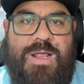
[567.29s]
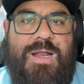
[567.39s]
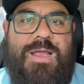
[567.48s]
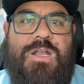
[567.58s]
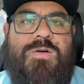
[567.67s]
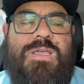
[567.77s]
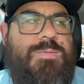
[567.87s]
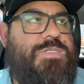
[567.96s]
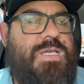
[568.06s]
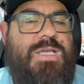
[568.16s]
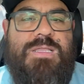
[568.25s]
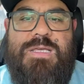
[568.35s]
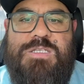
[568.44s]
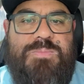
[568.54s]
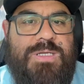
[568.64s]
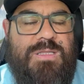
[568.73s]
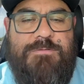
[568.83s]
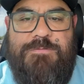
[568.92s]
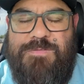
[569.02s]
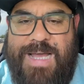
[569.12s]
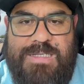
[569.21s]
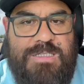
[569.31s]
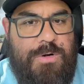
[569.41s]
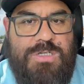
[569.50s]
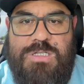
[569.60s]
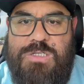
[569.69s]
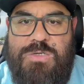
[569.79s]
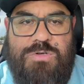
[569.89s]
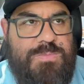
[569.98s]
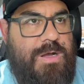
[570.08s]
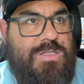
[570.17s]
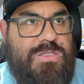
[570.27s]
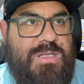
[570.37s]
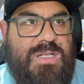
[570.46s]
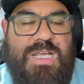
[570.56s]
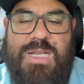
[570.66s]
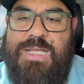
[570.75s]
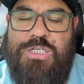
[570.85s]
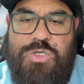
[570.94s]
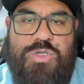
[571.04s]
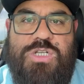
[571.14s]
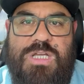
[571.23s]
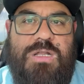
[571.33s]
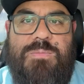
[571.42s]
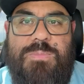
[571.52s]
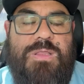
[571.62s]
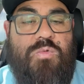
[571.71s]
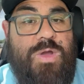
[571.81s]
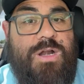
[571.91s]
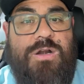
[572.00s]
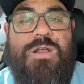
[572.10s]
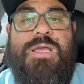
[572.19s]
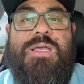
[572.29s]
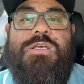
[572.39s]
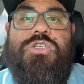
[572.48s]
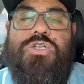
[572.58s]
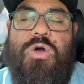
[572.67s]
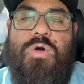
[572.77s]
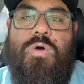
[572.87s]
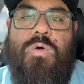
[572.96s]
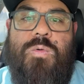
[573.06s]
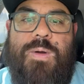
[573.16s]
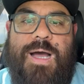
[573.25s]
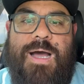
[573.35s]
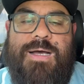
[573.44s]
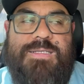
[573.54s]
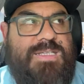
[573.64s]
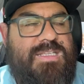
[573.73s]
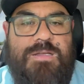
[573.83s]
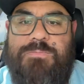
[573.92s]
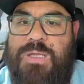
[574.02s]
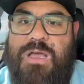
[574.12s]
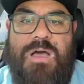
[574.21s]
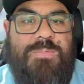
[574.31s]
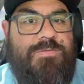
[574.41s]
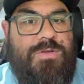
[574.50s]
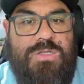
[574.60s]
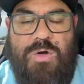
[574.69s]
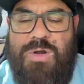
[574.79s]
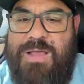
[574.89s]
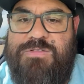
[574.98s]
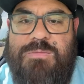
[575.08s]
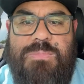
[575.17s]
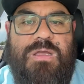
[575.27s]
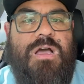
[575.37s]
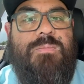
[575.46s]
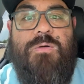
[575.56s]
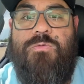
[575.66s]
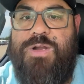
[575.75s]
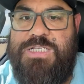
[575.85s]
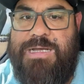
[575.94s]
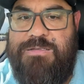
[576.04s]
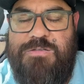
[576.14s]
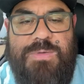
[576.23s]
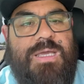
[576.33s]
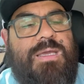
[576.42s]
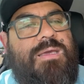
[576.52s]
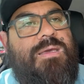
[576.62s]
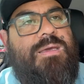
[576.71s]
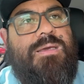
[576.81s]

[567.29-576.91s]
And I know I keep saying this, but the fastest person to respond to the lead is usually going to be the winner. So set something up. If you don't have something up, reach out to me.